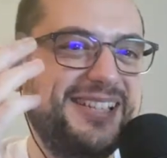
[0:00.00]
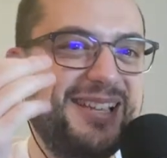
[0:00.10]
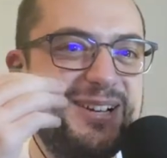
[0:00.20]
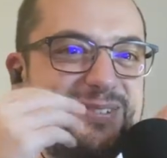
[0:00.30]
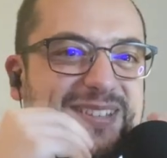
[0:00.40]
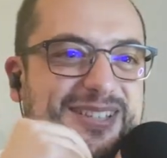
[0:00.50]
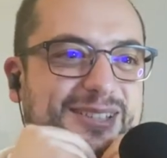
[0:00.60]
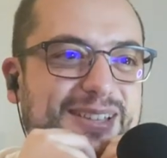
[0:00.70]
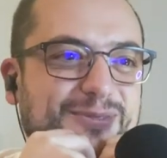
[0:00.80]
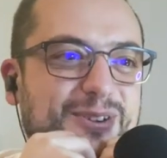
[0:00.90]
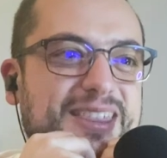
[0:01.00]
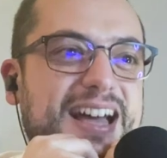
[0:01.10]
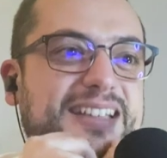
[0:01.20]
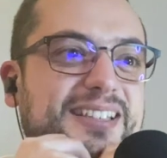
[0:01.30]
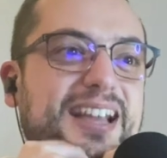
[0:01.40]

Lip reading: stuff and stuff like that.